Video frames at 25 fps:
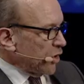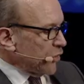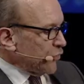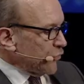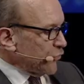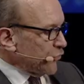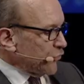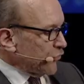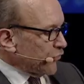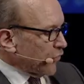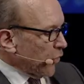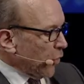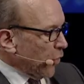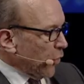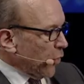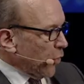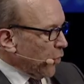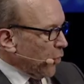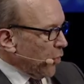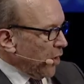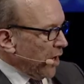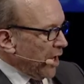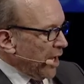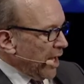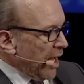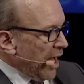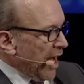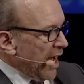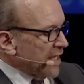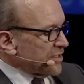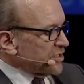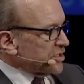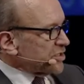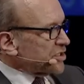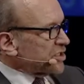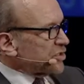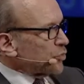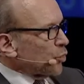So
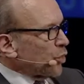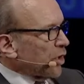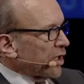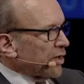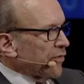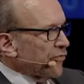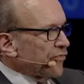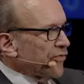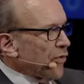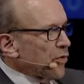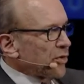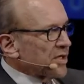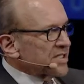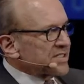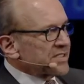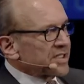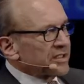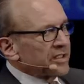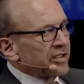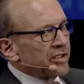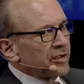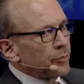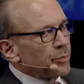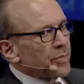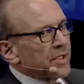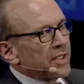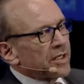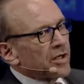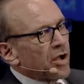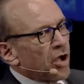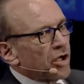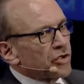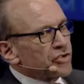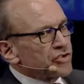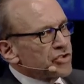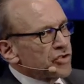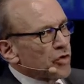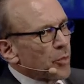we're going to focus a little bit
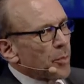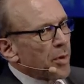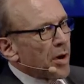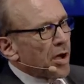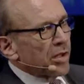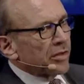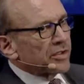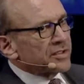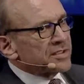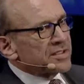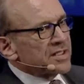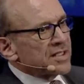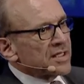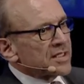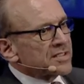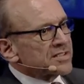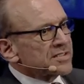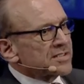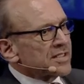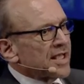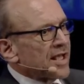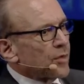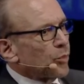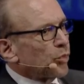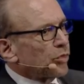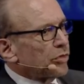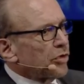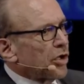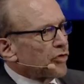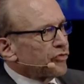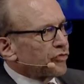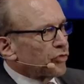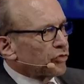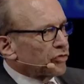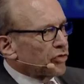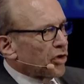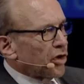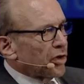on geopolitics, and we'll
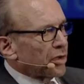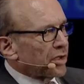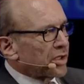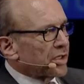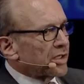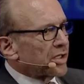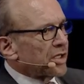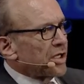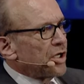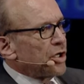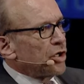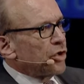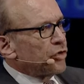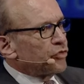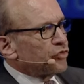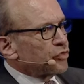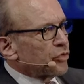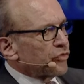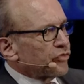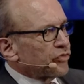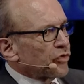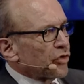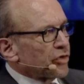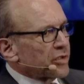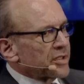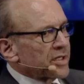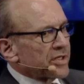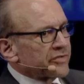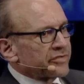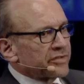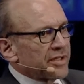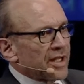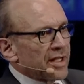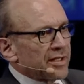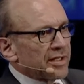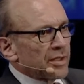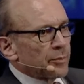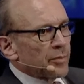also talk to a certain
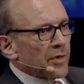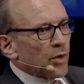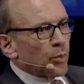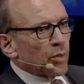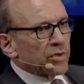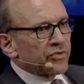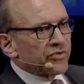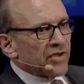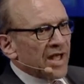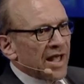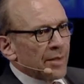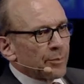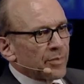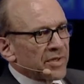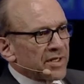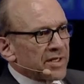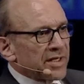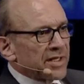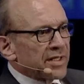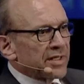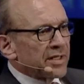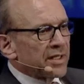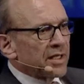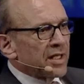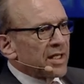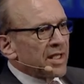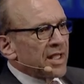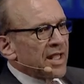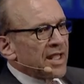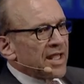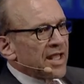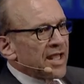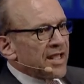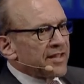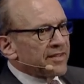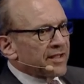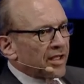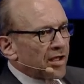extent about what's happening
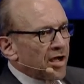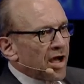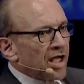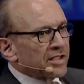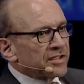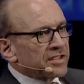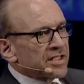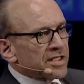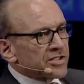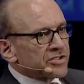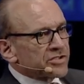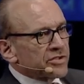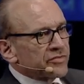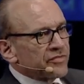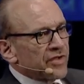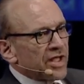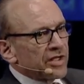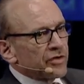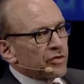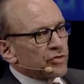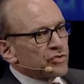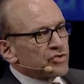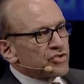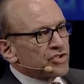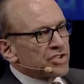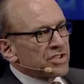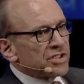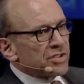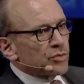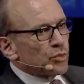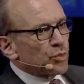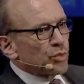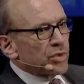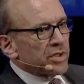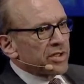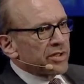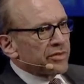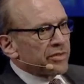in the context of energy
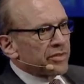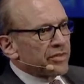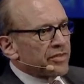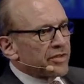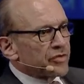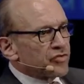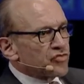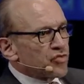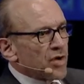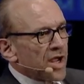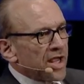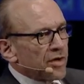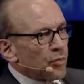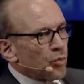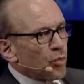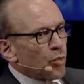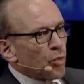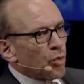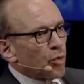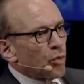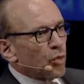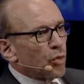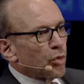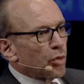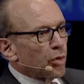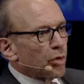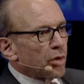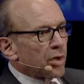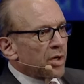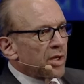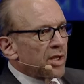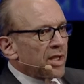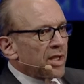with the trade war